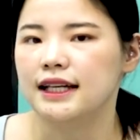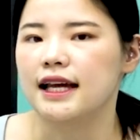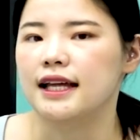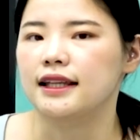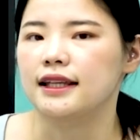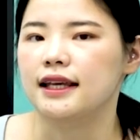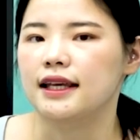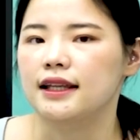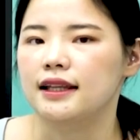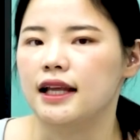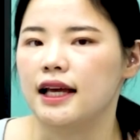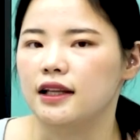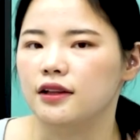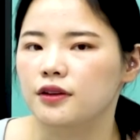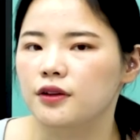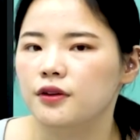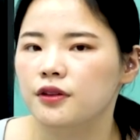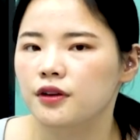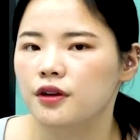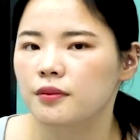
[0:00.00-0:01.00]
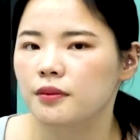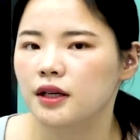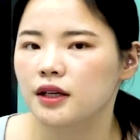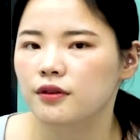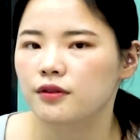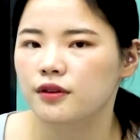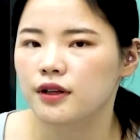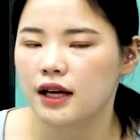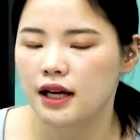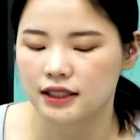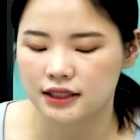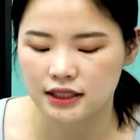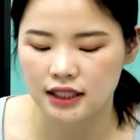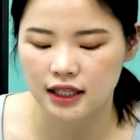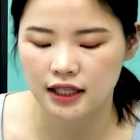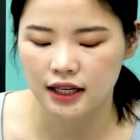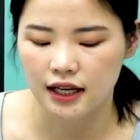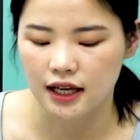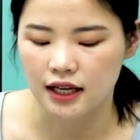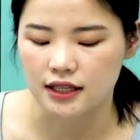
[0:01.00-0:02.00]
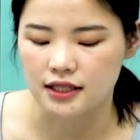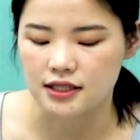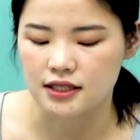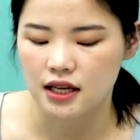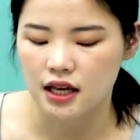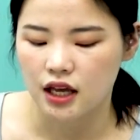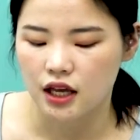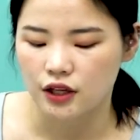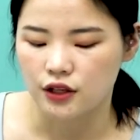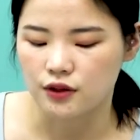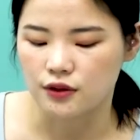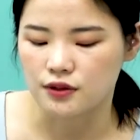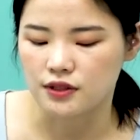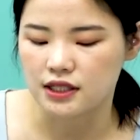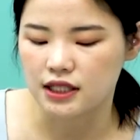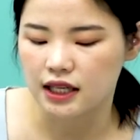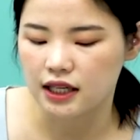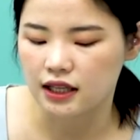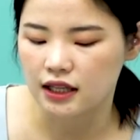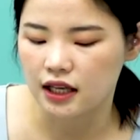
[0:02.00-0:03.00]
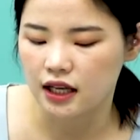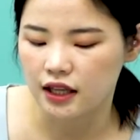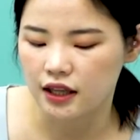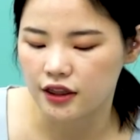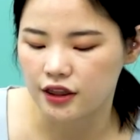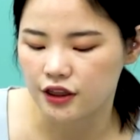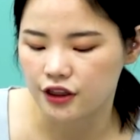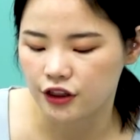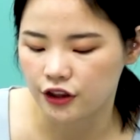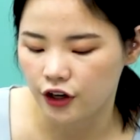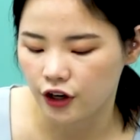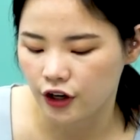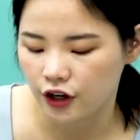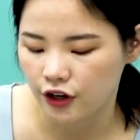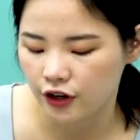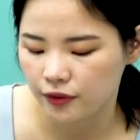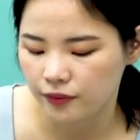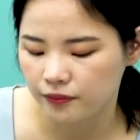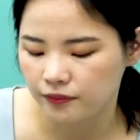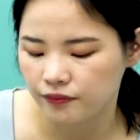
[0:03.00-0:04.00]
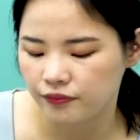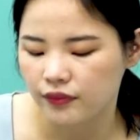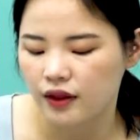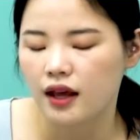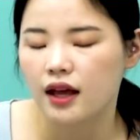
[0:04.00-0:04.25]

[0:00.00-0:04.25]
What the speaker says: And in endothermic reaction, because you see the therm,